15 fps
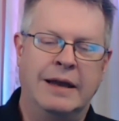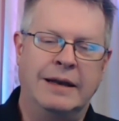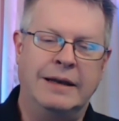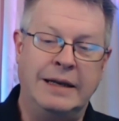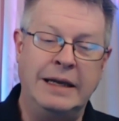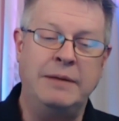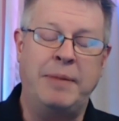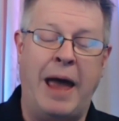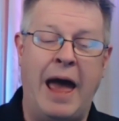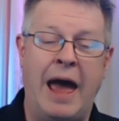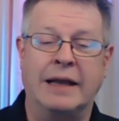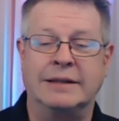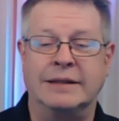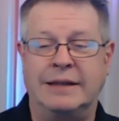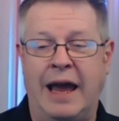D
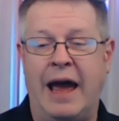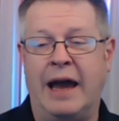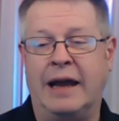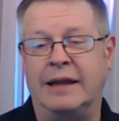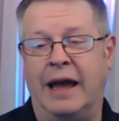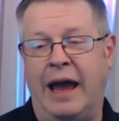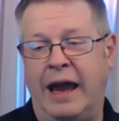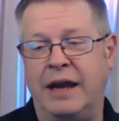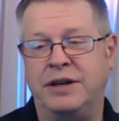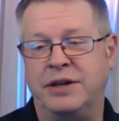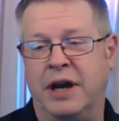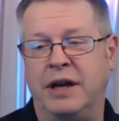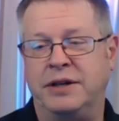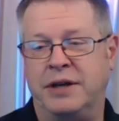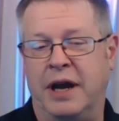bags attack the
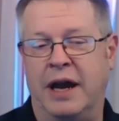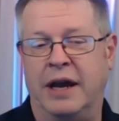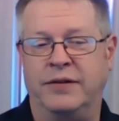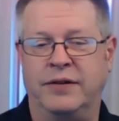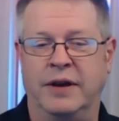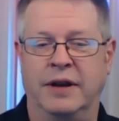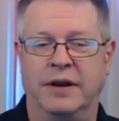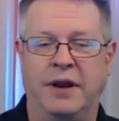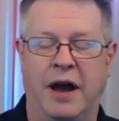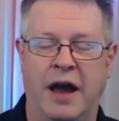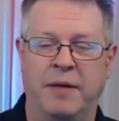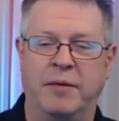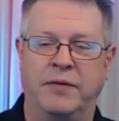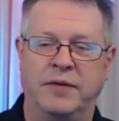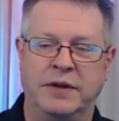HHS in
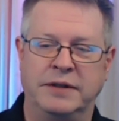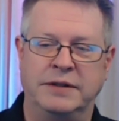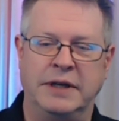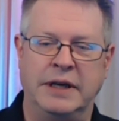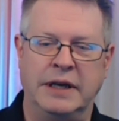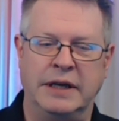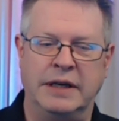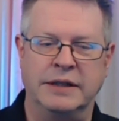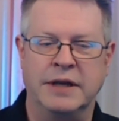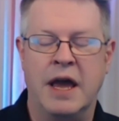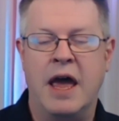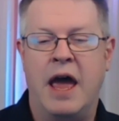time of disease